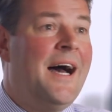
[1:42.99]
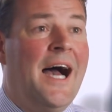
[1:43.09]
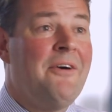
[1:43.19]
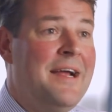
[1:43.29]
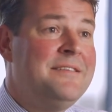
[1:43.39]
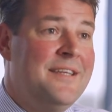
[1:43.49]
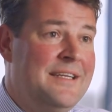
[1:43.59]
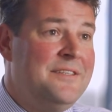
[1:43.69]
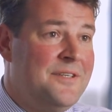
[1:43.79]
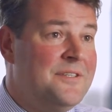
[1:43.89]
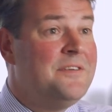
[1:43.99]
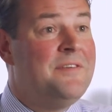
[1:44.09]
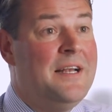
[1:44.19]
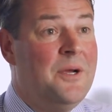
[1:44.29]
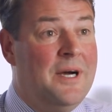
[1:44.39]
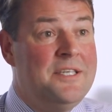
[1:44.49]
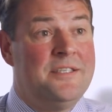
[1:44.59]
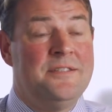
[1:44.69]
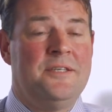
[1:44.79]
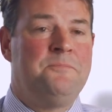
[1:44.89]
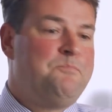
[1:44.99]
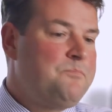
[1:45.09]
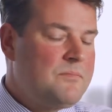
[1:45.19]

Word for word: are entered into valuations. And